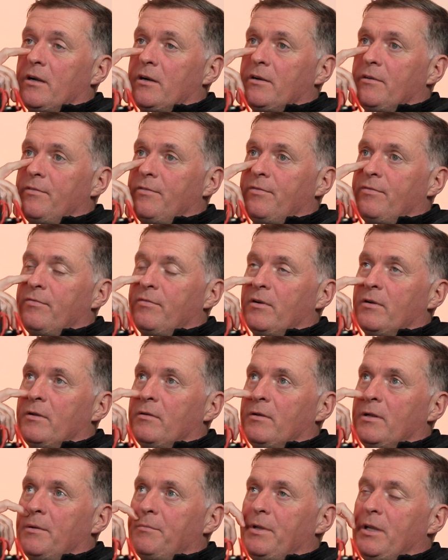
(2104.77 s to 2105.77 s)
Cardiff
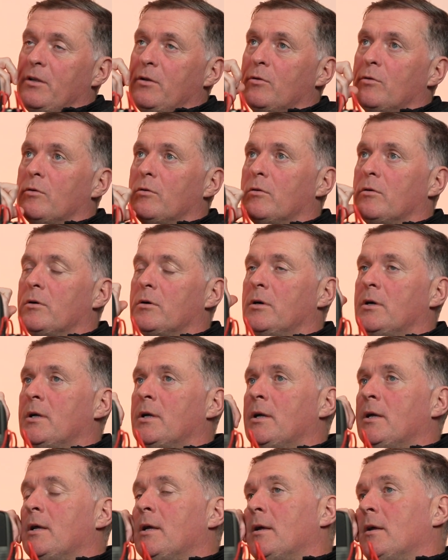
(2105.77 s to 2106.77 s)
let me go
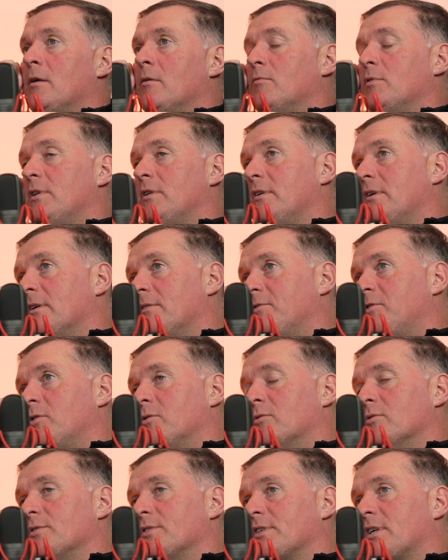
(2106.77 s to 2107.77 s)
when Dave
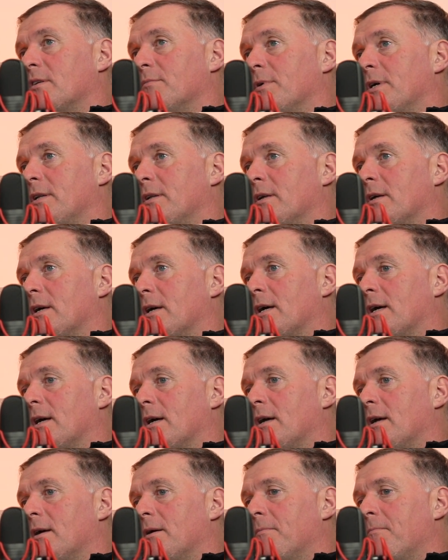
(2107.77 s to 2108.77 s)
Jones came in.
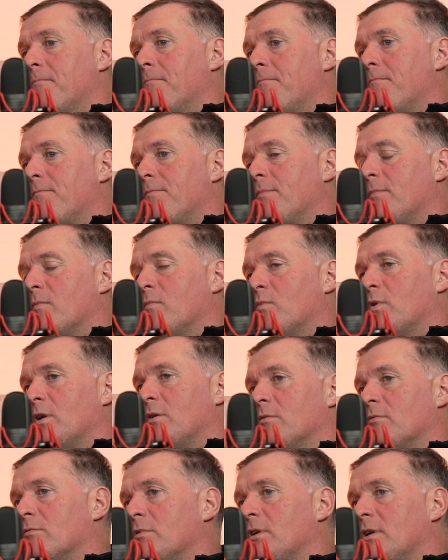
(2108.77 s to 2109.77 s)
When
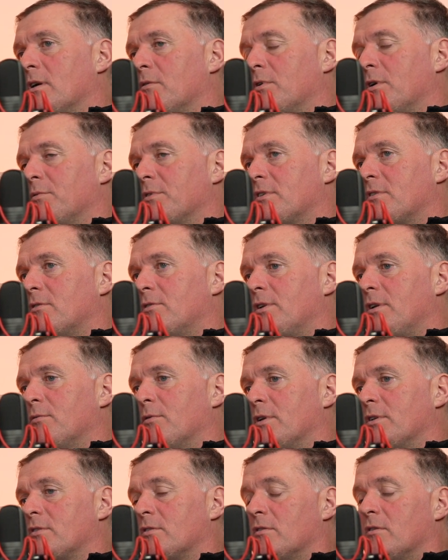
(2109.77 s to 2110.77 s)
I was
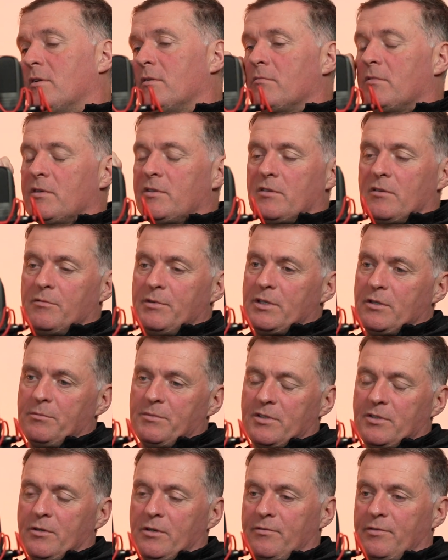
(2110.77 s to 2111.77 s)
31. So I went up
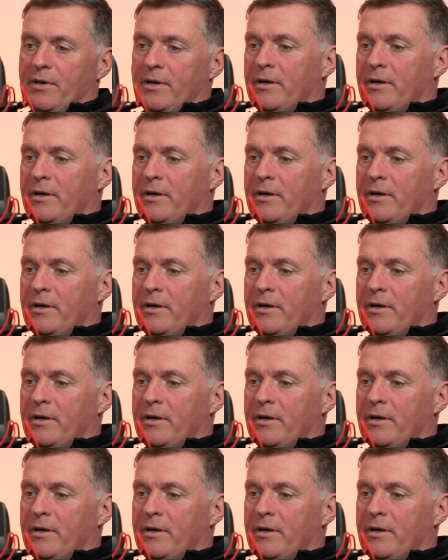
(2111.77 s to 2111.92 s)
and signed for